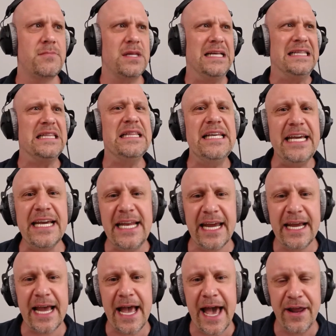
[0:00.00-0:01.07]

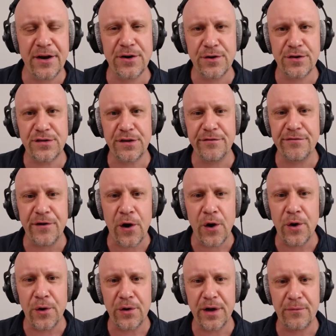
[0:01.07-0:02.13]
leading editors of
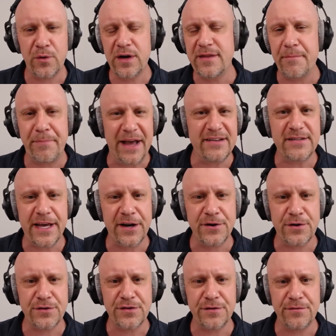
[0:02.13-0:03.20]
Vogue, one of the best
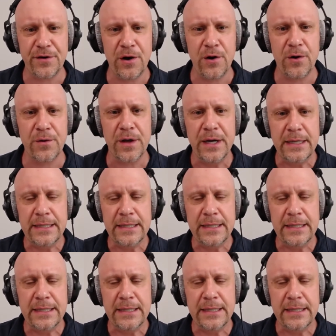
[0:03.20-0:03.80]
editors of Vogue